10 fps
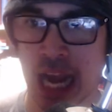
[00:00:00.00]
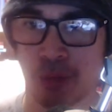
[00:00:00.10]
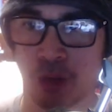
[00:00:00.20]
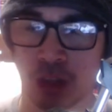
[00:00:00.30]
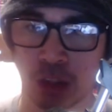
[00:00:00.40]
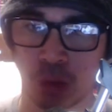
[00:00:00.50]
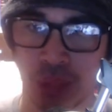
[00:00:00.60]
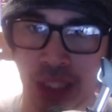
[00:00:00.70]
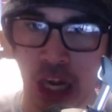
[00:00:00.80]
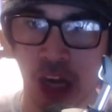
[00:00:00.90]
going to be
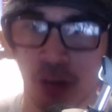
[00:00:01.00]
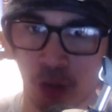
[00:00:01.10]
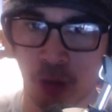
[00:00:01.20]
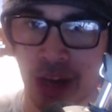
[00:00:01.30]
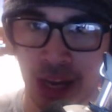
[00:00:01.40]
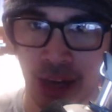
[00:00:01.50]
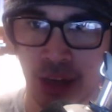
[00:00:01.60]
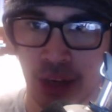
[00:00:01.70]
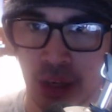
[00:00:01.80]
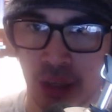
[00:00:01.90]
covering,
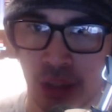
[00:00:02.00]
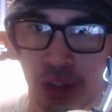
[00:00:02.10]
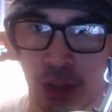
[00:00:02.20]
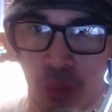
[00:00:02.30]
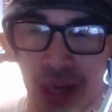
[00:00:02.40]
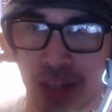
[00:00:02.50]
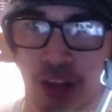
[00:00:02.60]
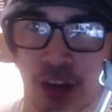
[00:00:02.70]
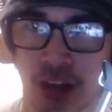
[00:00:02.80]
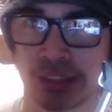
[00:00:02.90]
you know, my
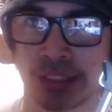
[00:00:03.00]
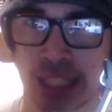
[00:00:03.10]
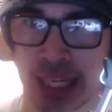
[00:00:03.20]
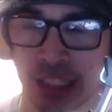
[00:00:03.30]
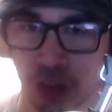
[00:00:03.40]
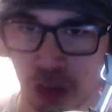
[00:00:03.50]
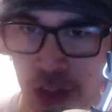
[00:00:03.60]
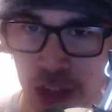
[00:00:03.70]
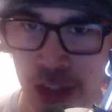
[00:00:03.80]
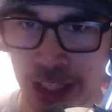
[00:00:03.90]
thoughts and
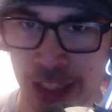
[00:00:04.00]
feelings